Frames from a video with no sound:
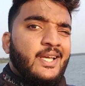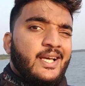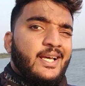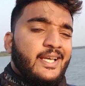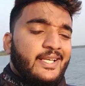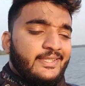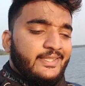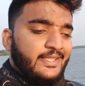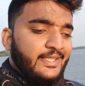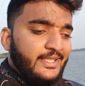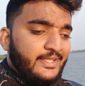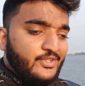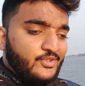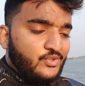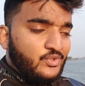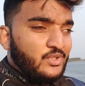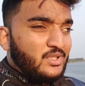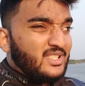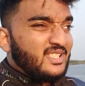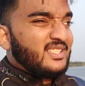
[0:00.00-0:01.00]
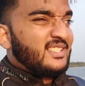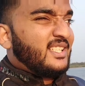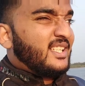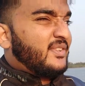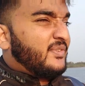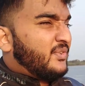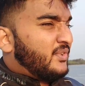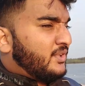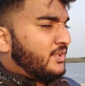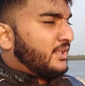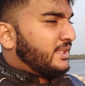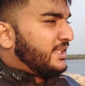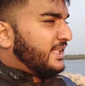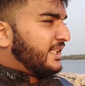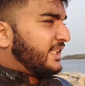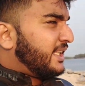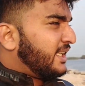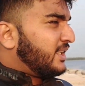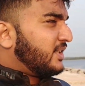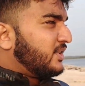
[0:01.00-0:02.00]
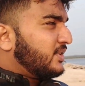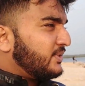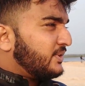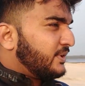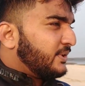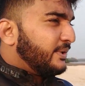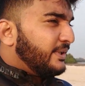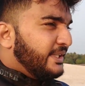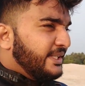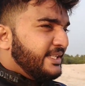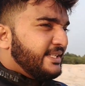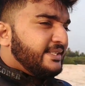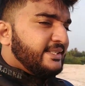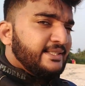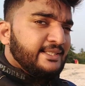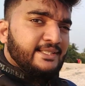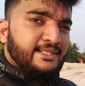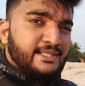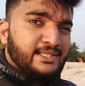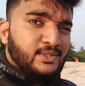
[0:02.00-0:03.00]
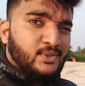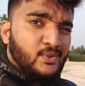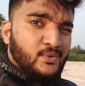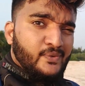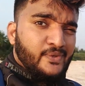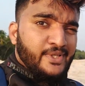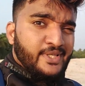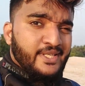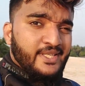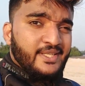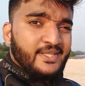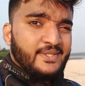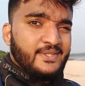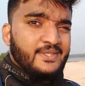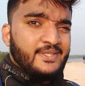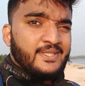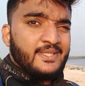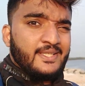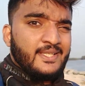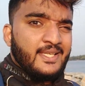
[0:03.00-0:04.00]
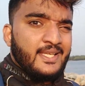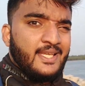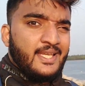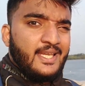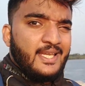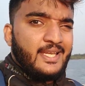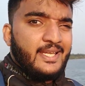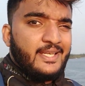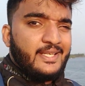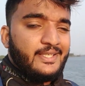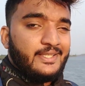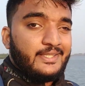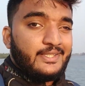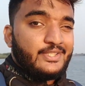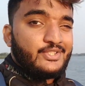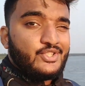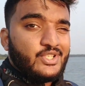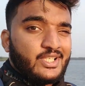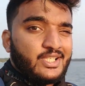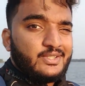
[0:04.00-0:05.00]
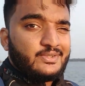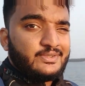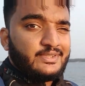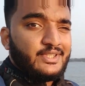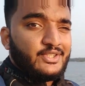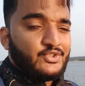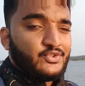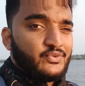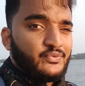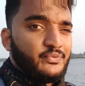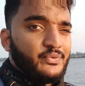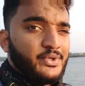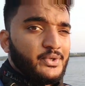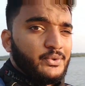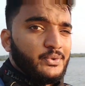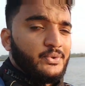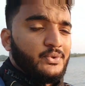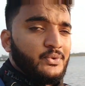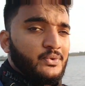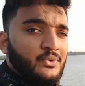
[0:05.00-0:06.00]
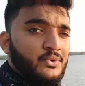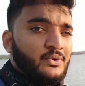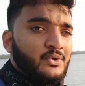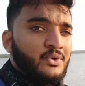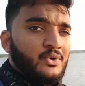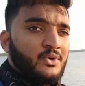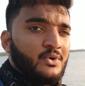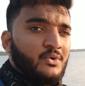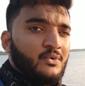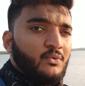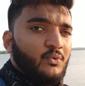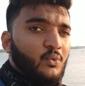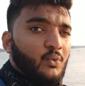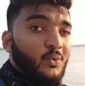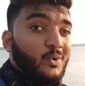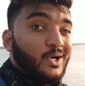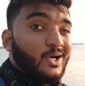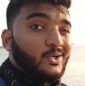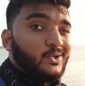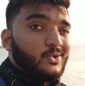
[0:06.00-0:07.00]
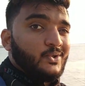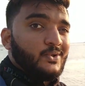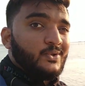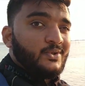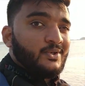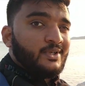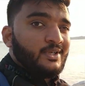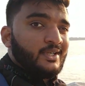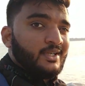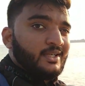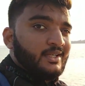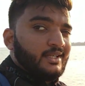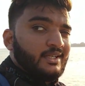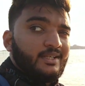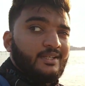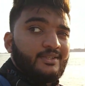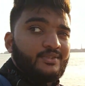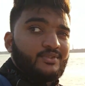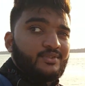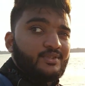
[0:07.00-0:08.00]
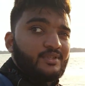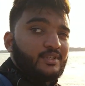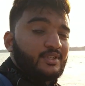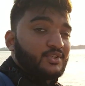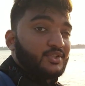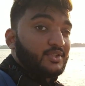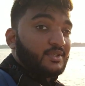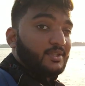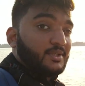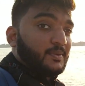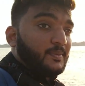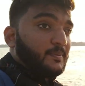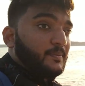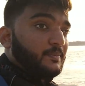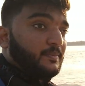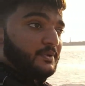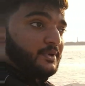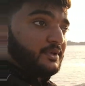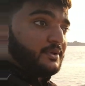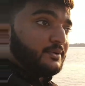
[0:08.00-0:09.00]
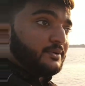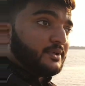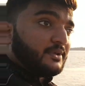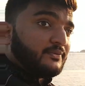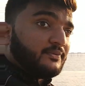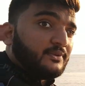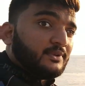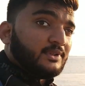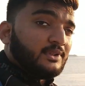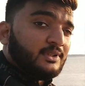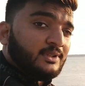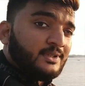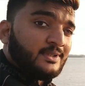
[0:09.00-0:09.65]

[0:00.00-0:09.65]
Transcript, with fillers: I think it's not safe uh, taking out uh, DSLR over here and check out this view wow it's just beautiful